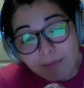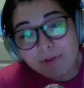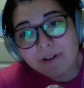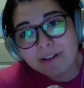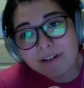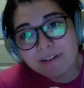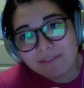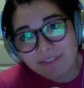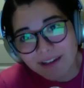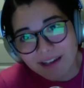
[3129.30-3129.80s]

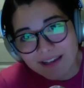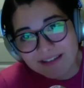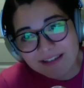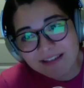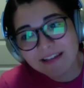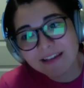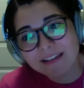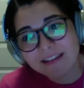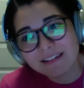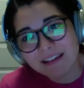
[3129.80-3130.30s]
more advanced
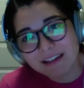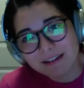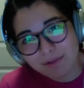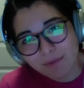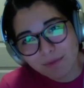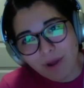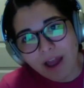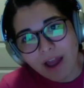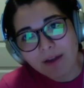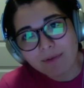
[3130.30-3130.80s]
they did
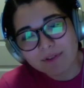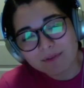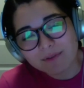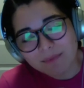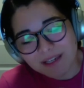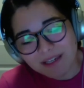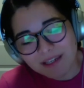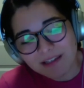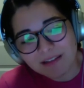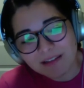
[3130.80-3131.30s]
when I was
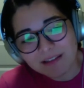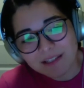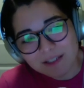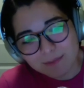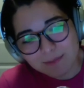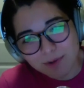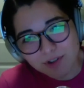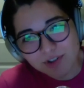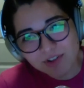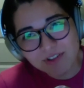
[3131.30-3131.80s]
making these
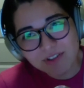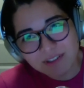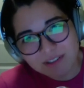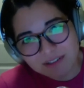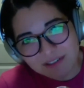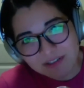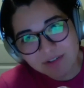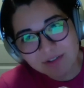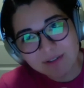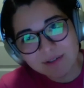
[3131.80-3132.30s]

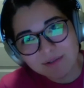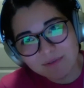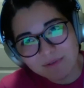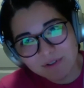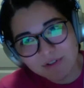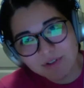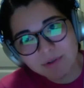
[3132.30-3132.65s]
decisions, for sure.